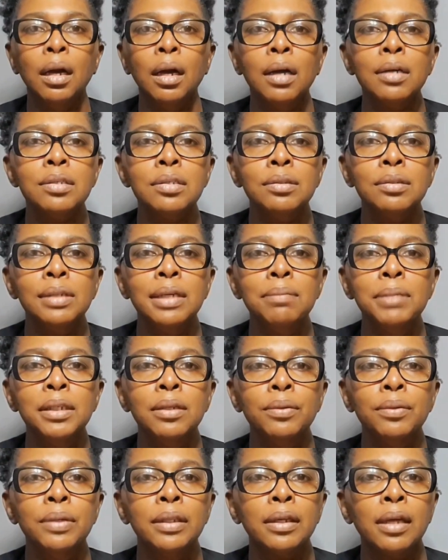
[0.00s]
Also, let me
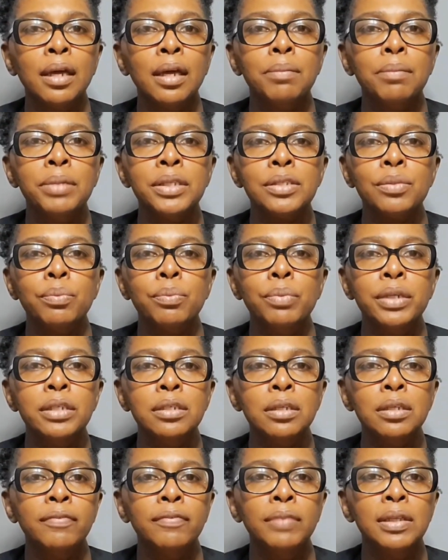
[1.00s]
know in the comments
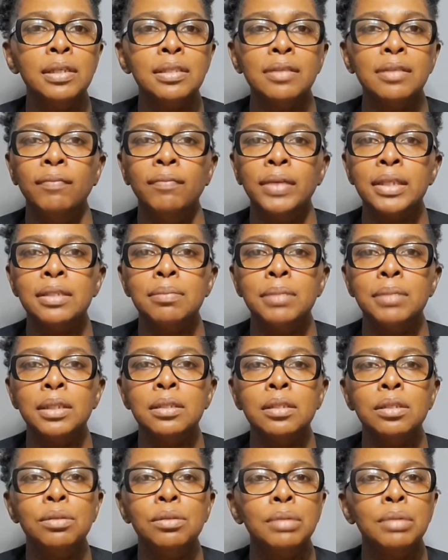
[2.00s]
which of these
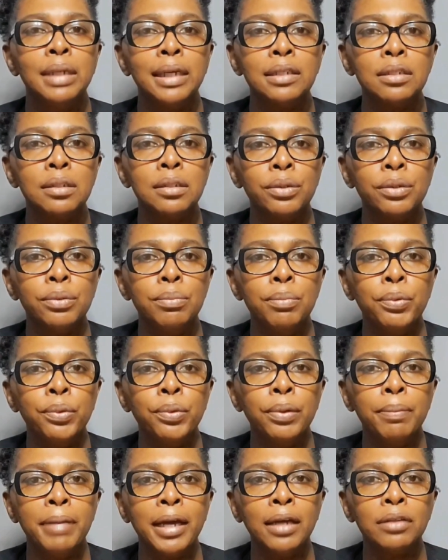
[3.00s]
investments you'd like to learn
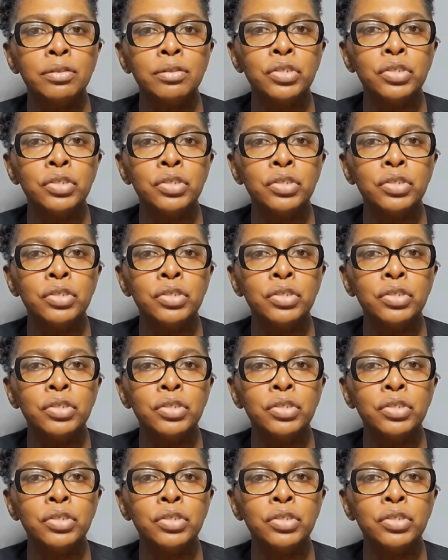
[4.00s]
more about,